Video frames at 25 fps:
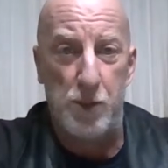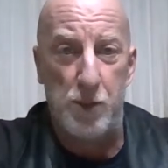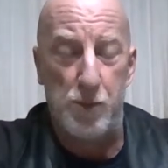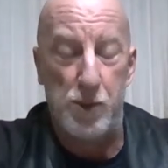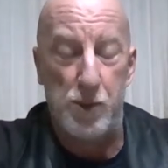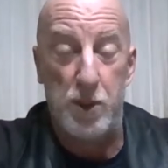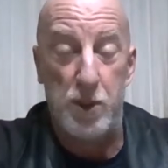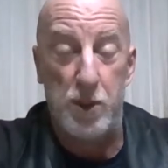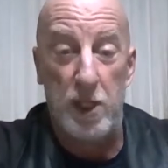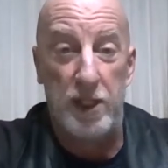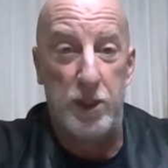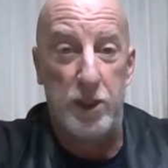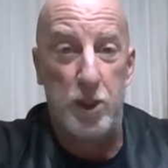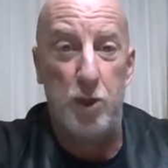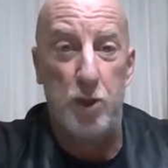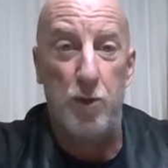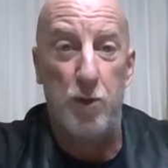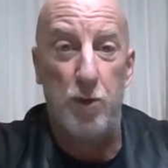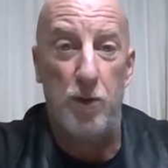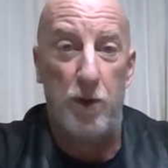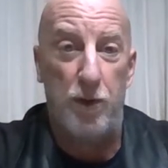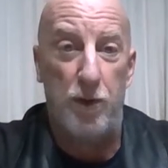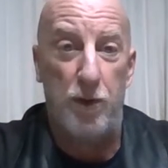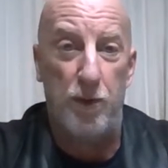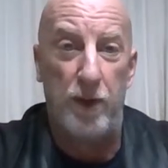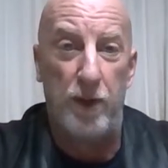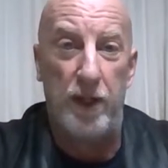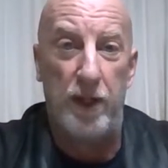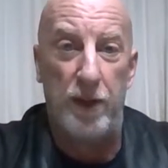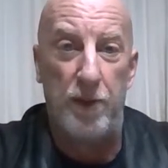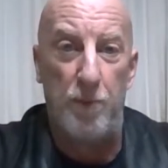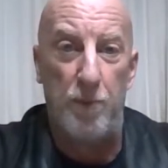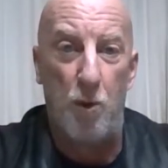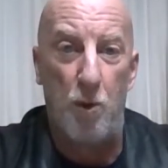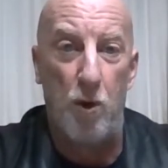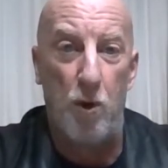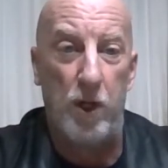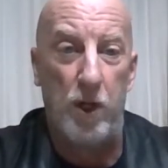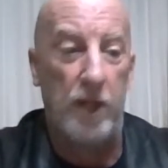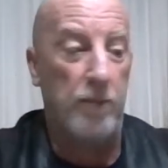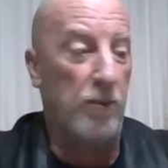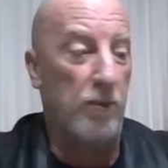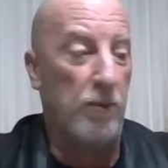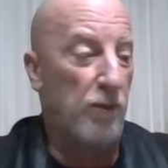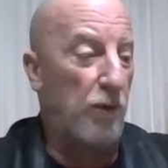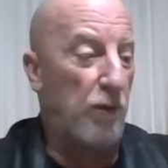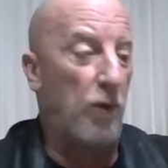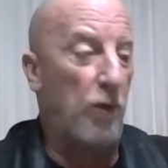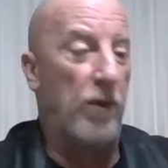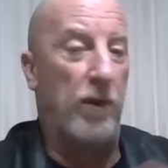It was like 2 or 3 in the morning
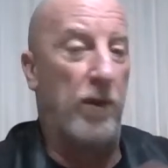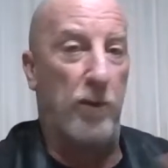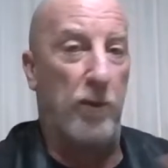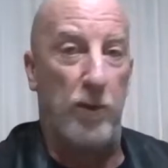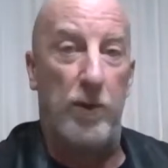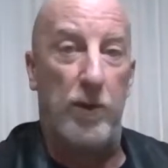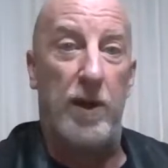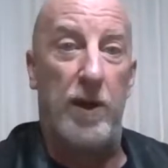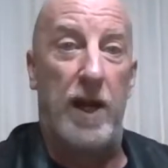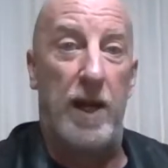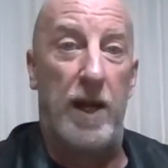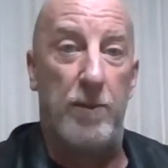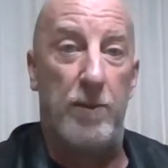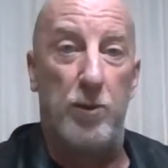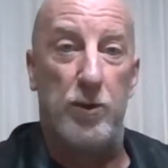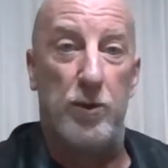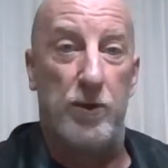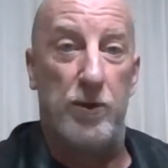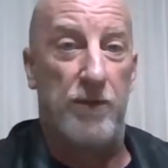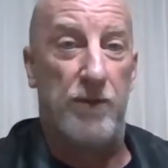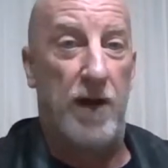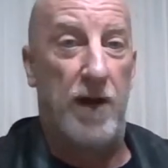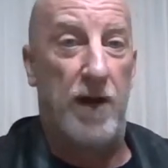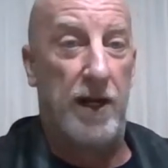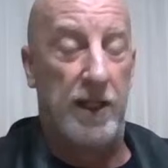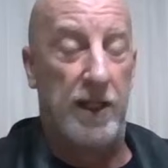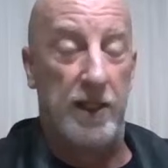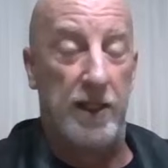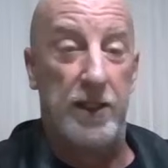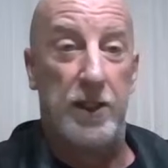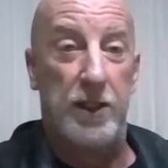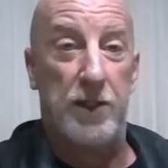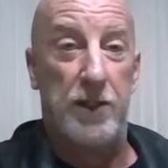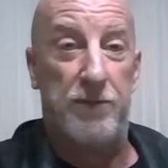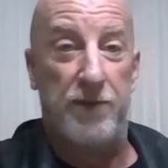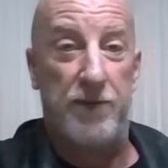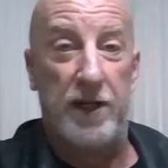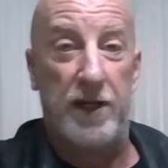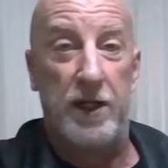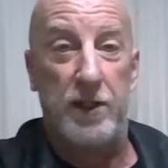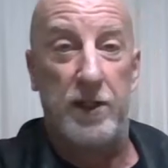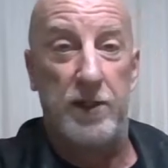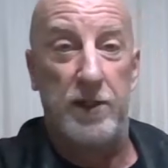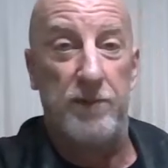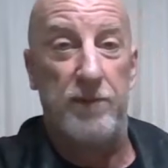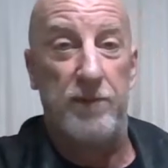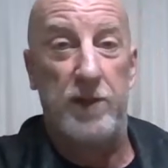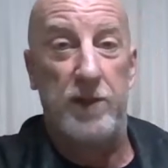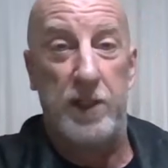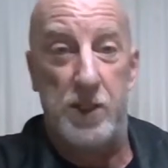before they were able to finally
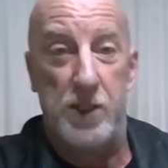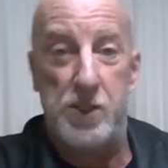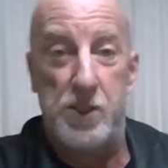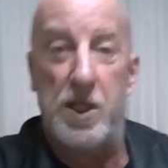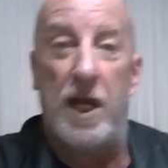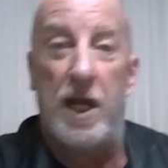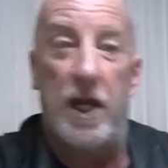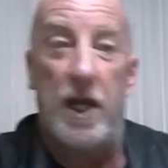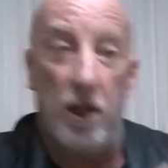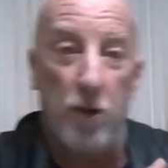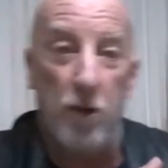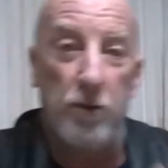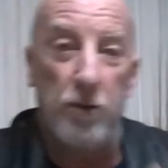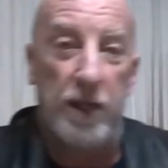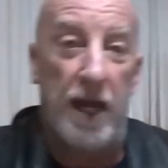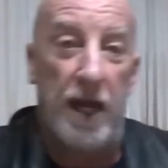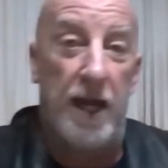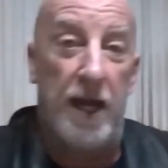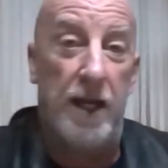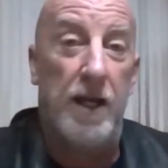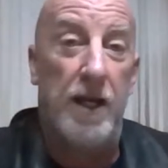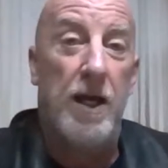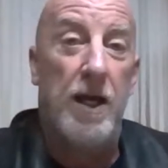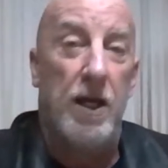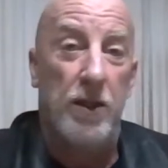definitively say, okay,